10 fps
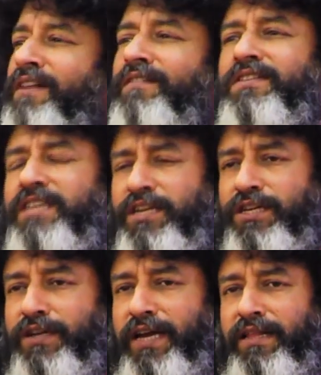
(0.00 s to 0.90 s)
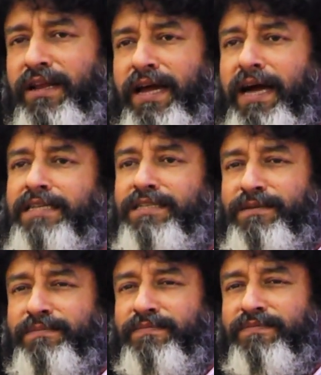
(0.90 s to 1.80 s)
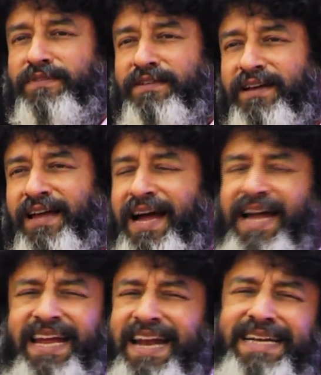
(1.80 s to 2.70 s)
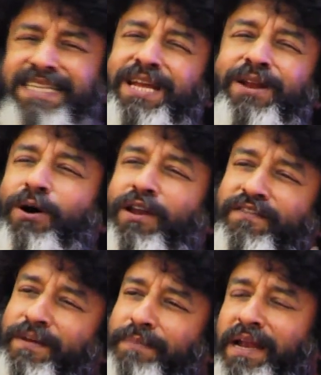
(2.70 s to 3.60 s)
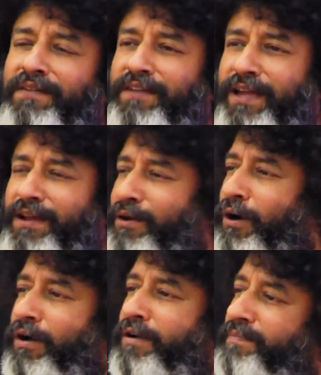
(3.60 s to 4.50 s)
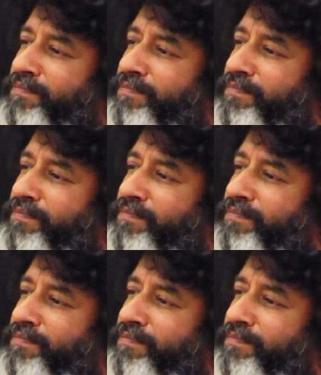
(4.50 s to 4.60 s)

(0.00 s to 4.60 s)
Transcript: when we were sitting together, I asked him, I can understand all of them believing in God.